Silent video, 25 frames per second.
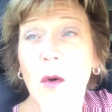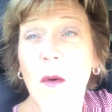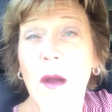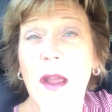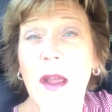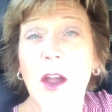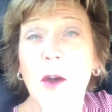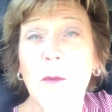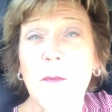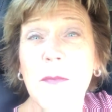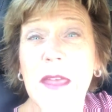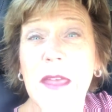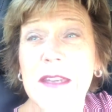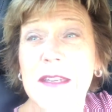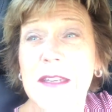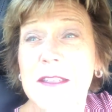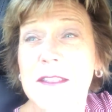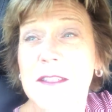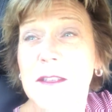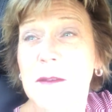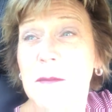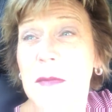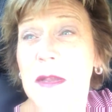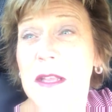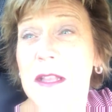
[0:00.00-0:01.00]
Oh, I hope that
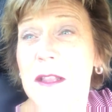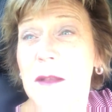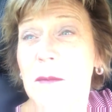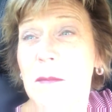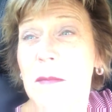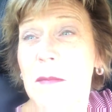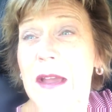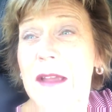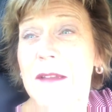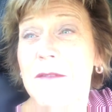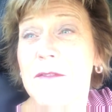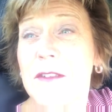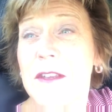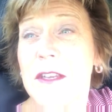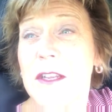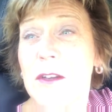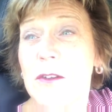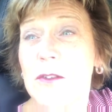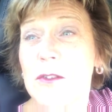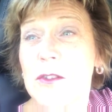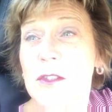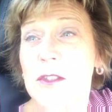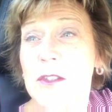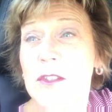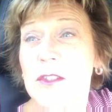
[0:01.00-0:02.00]
doesn't mean that my
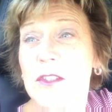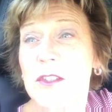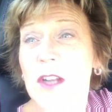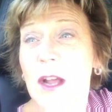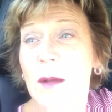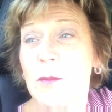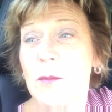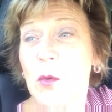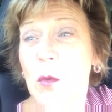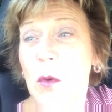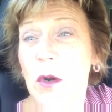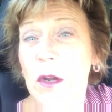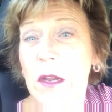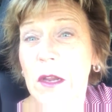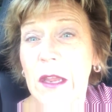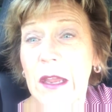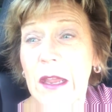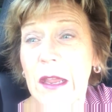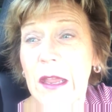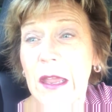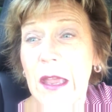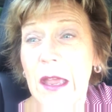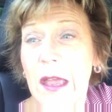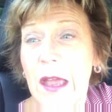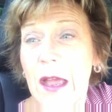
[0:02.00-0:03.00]
video just stopped
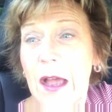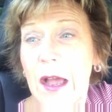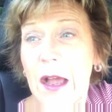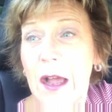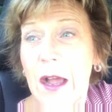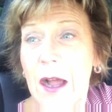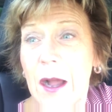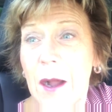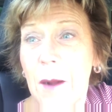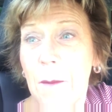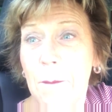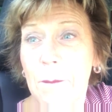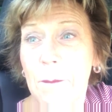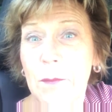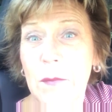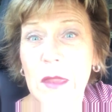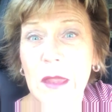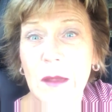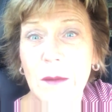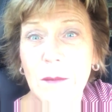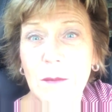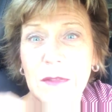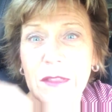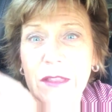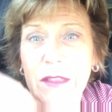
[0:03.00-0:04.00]
working.
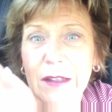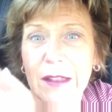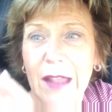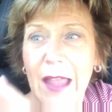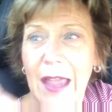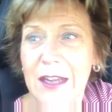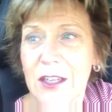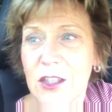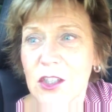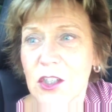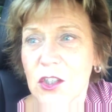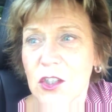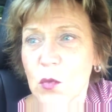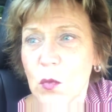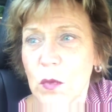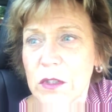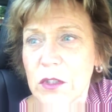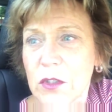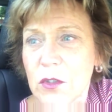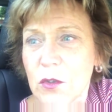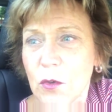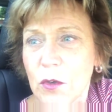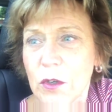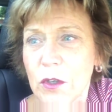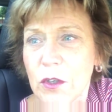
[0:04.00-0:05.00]
The light just
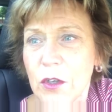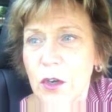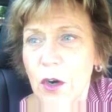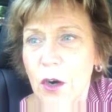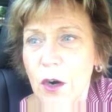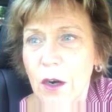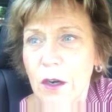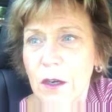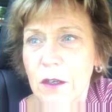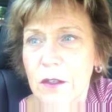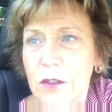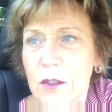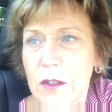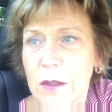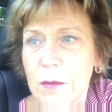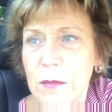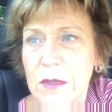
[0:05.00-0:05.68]
went sort of dark.